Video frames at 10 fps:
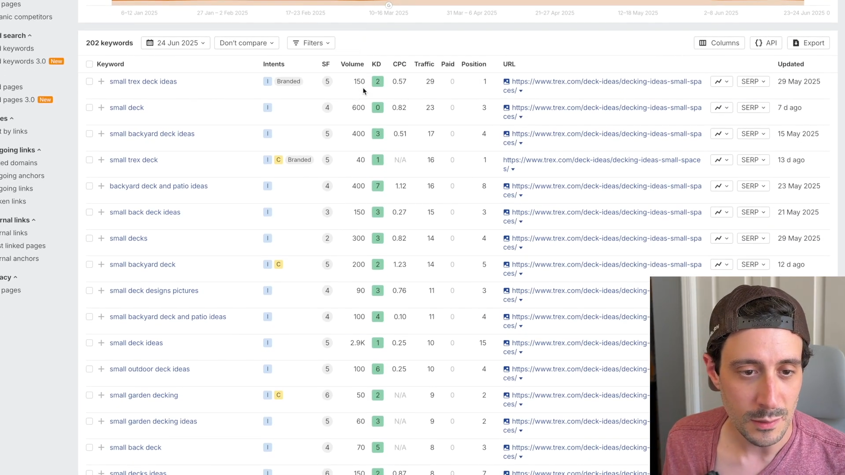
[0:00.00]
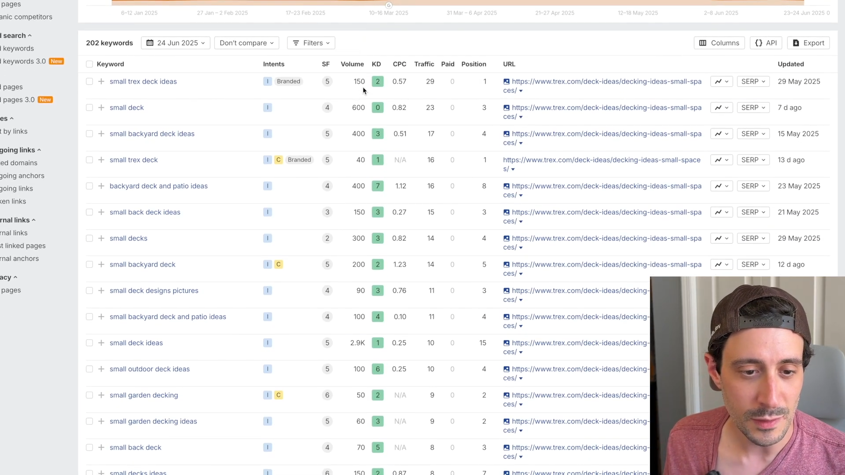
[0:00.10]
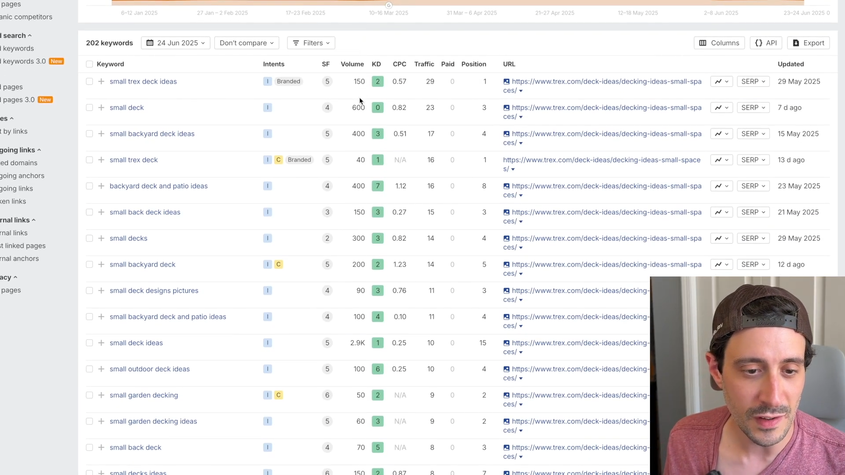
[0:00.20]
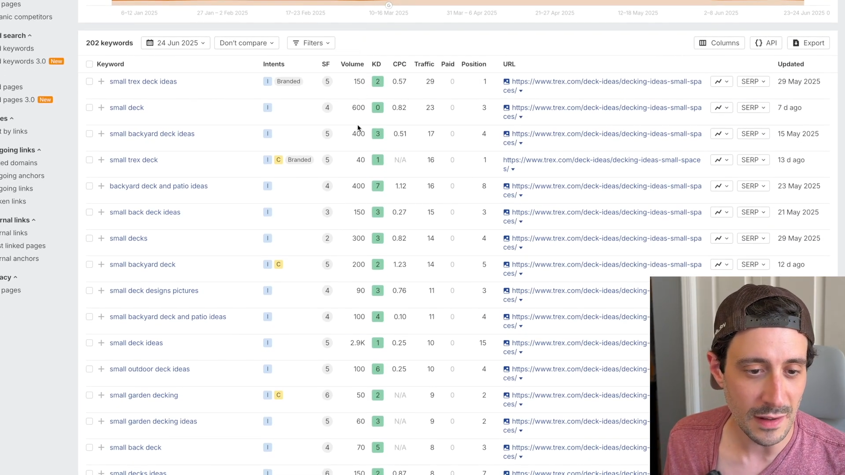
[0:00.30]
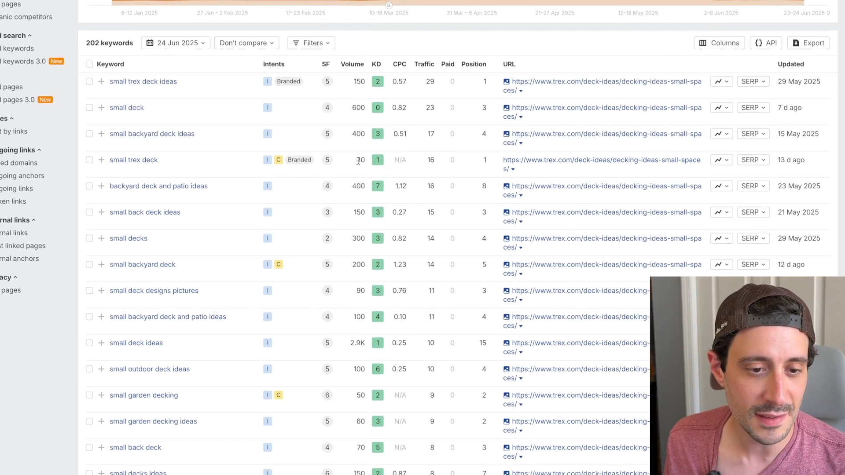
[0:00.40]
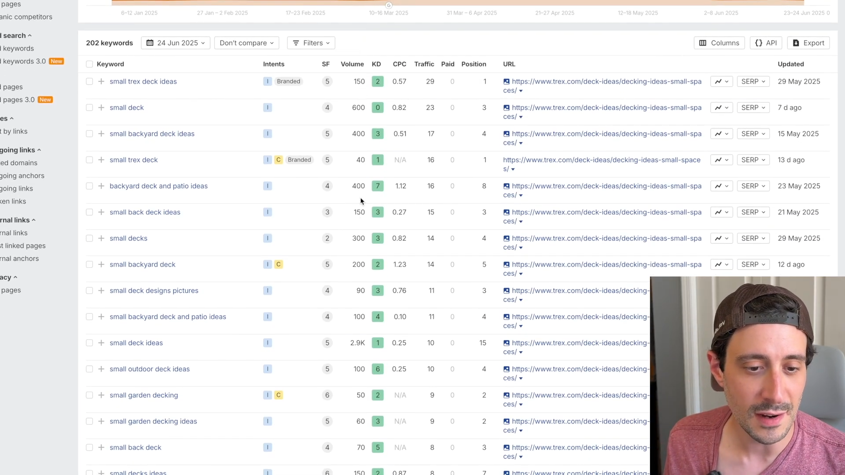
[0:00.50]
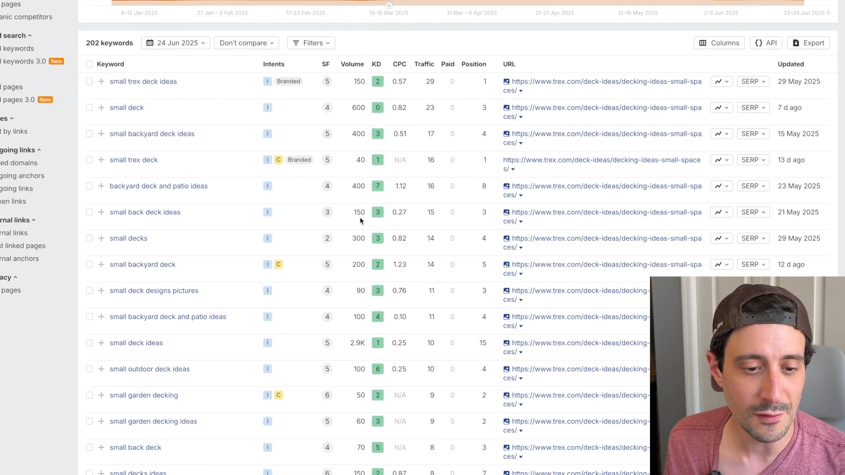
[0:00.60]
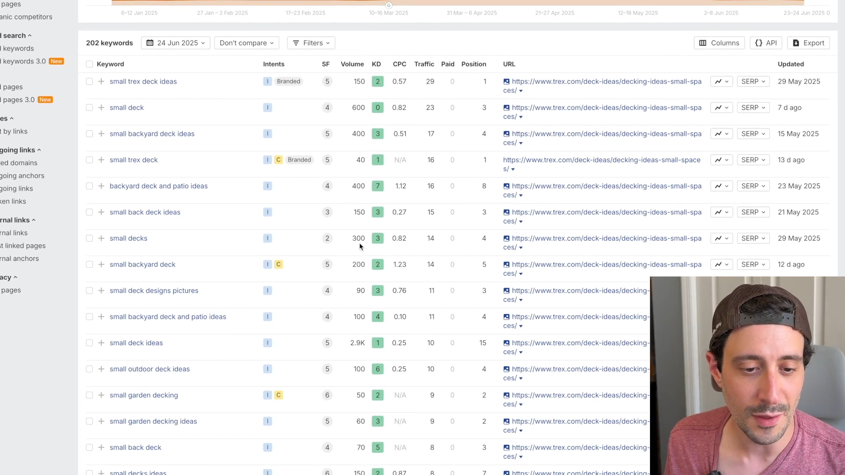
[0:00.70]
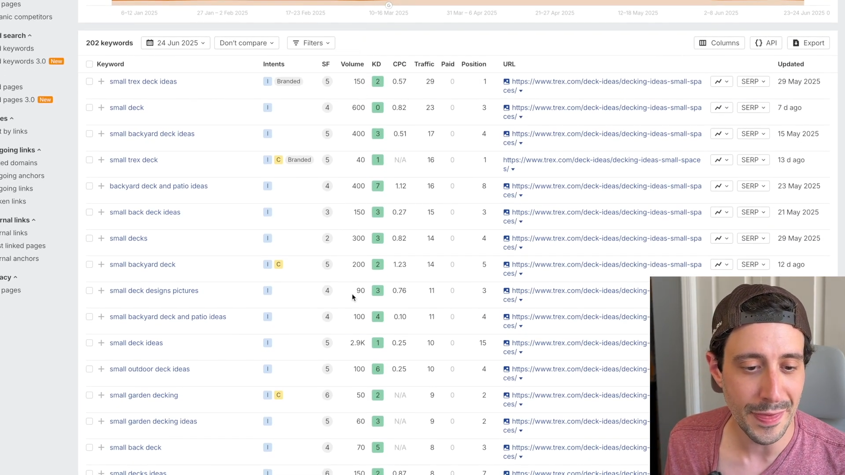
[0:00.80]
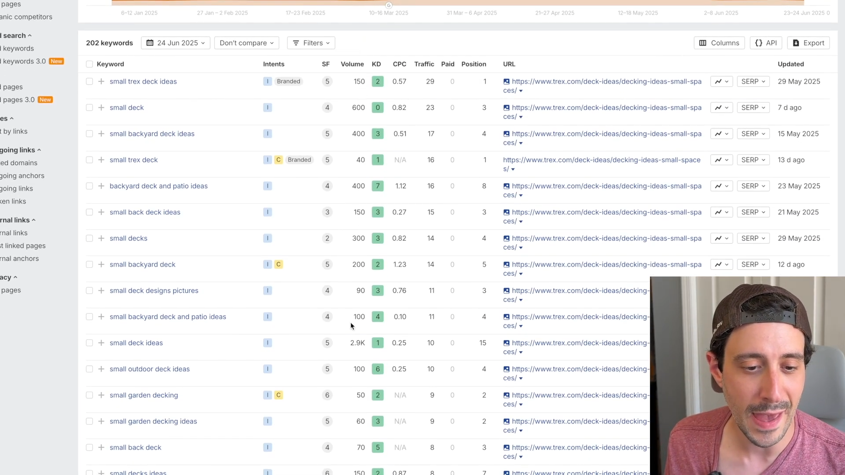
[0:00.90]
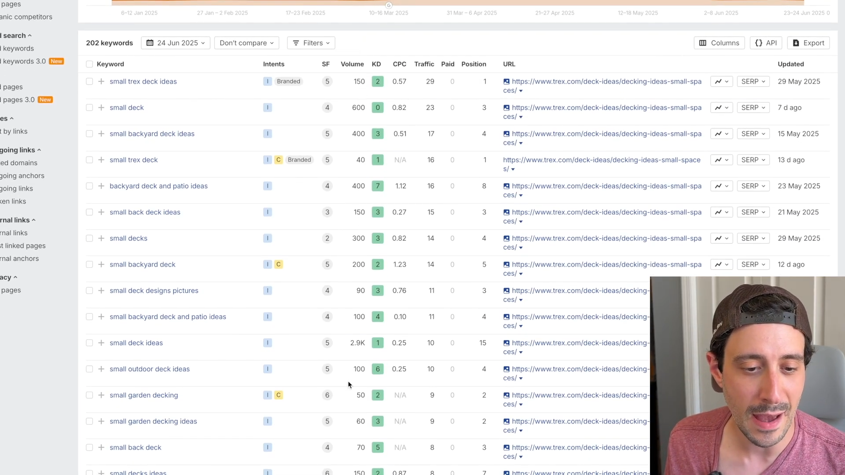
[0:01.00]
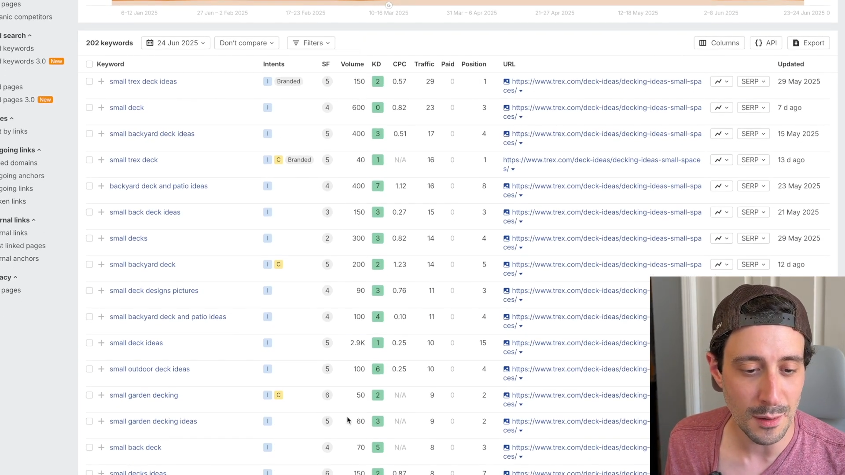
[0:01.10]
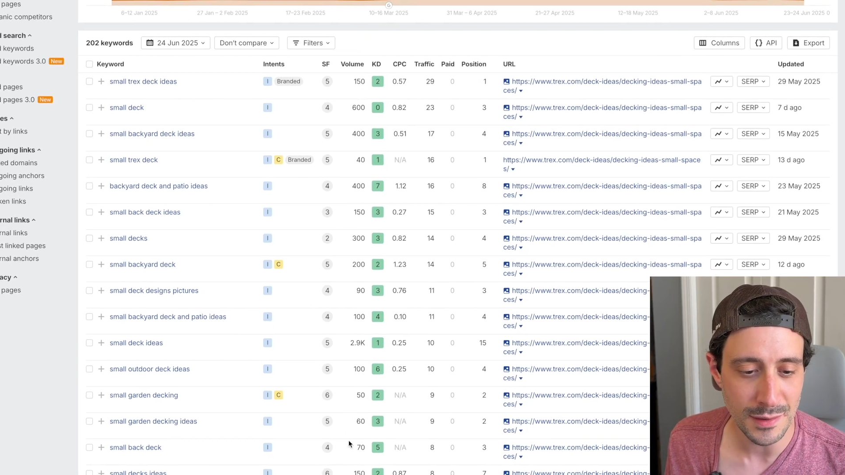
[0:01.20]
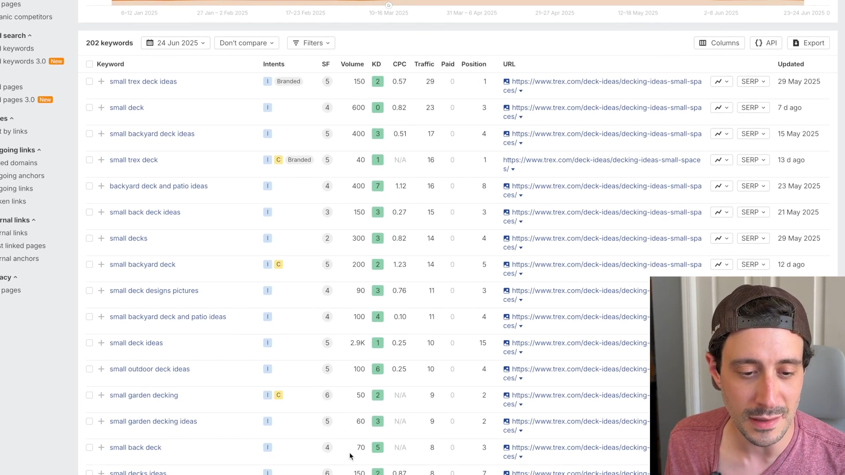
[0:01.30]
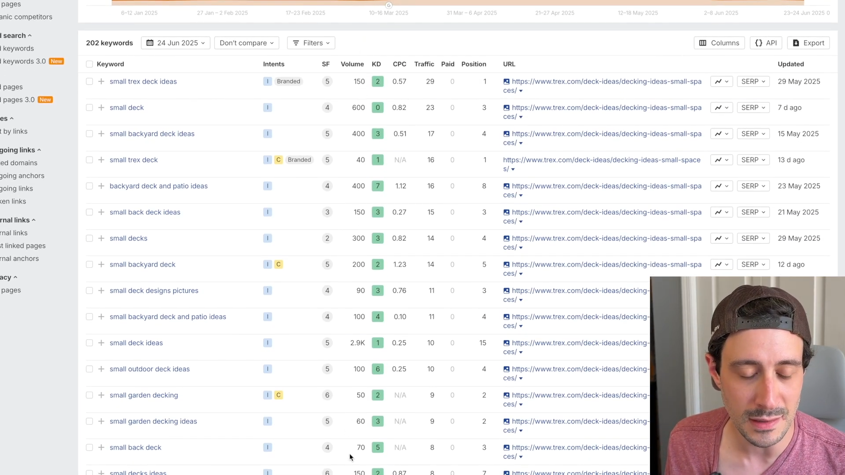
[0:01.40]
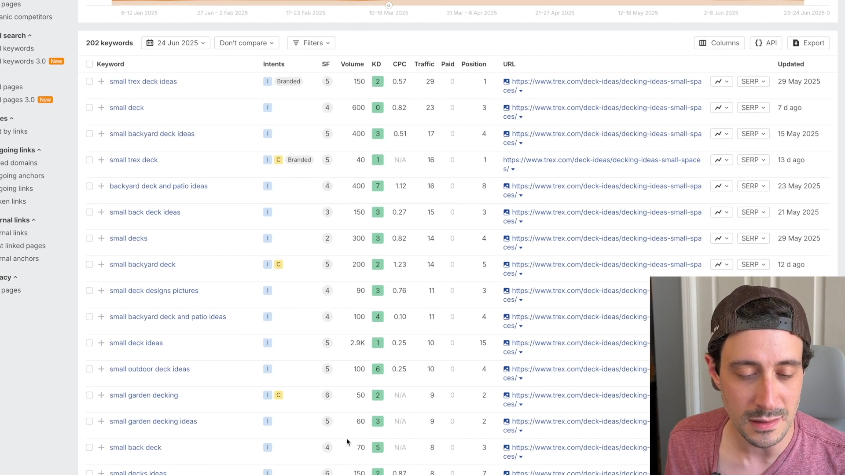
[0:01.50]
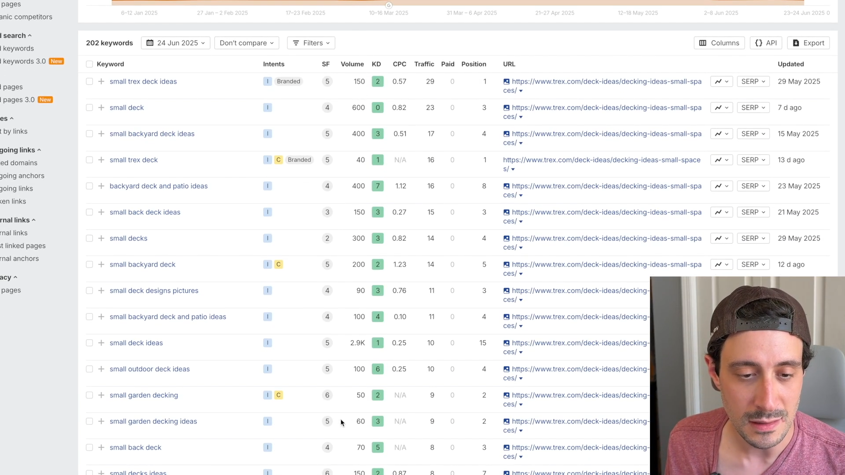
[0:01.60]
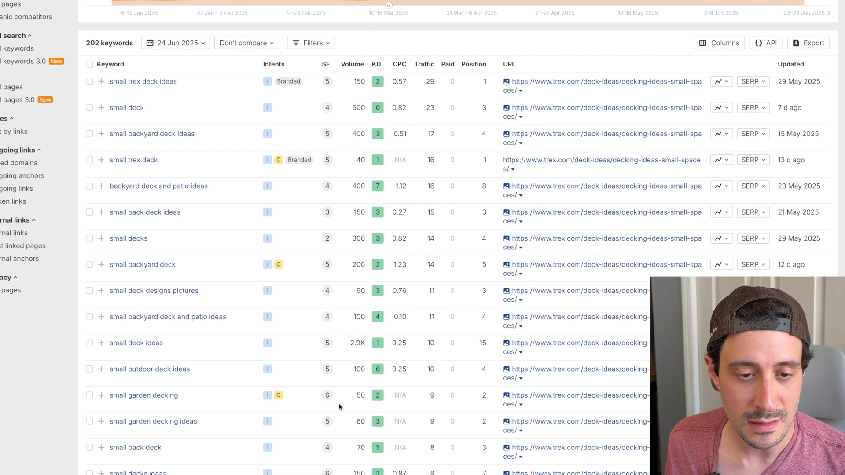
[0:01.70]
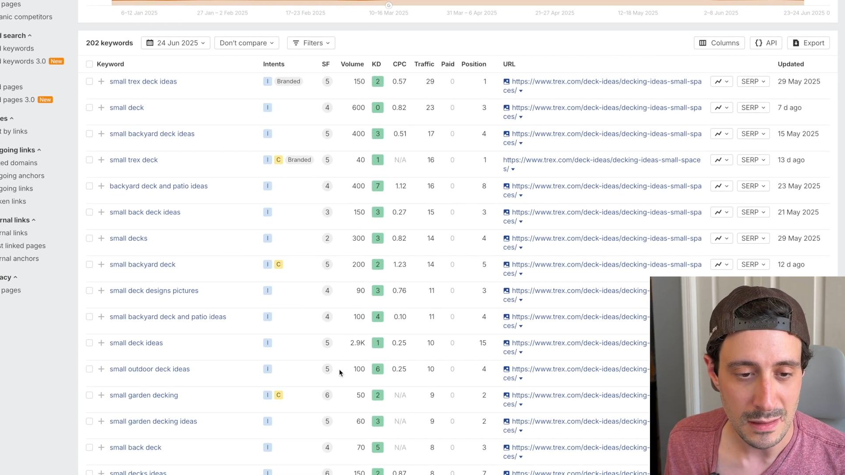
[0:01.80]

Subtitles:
We've got several thousand